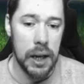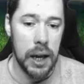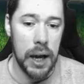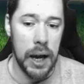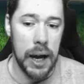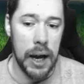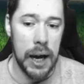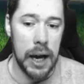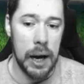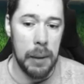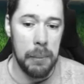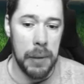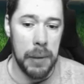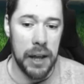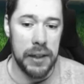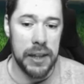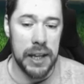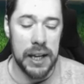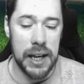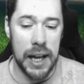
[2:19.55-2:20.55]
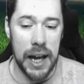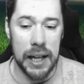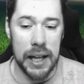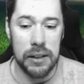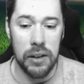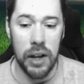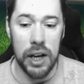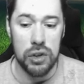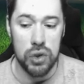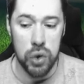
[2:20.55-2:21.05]
And then had
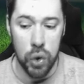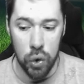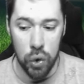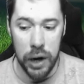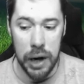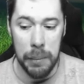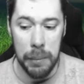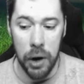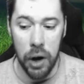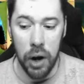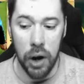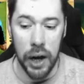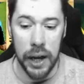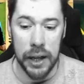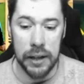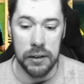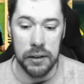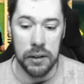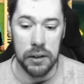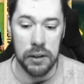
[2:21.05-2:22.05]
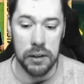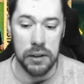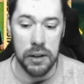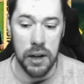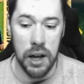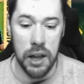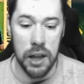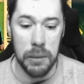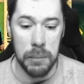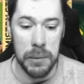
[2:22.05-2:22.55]
like Torre behind and
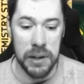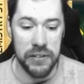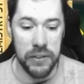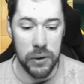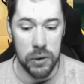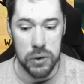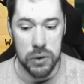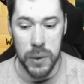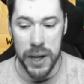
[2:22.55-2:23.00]
the midfielders.